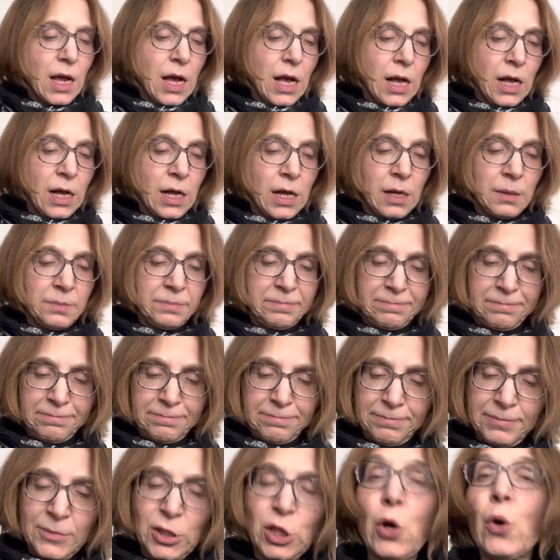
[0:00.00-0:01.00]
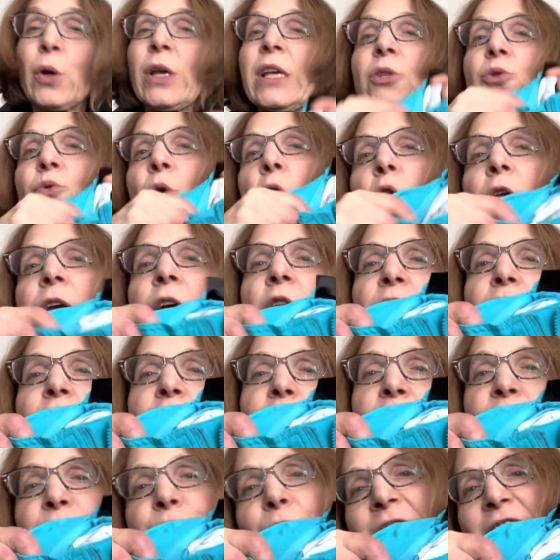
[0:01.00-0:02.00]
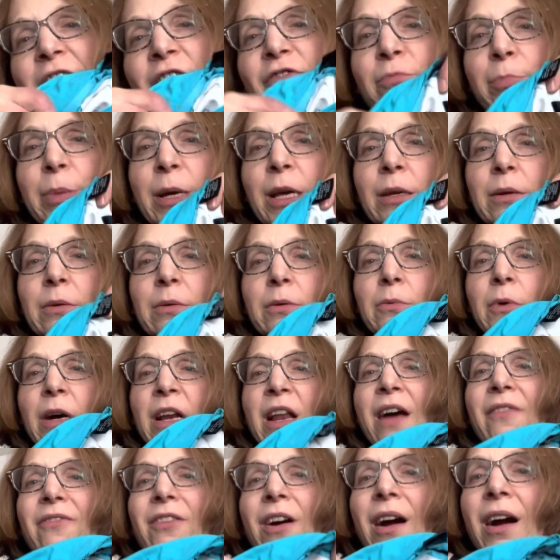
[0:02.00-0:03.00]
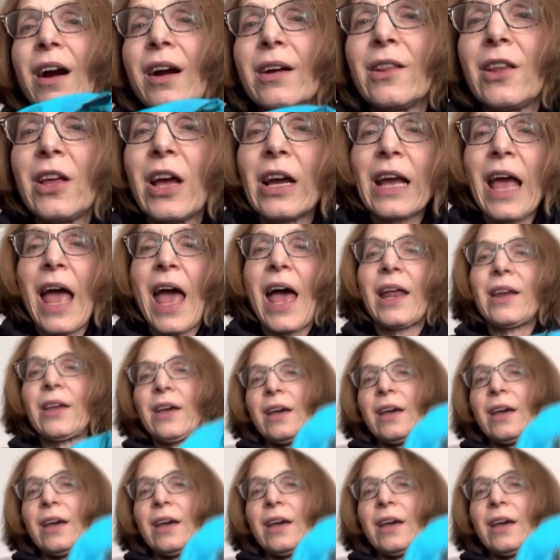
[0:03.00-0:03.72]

Um, so he's rolling over in his grave, but whatever. Look at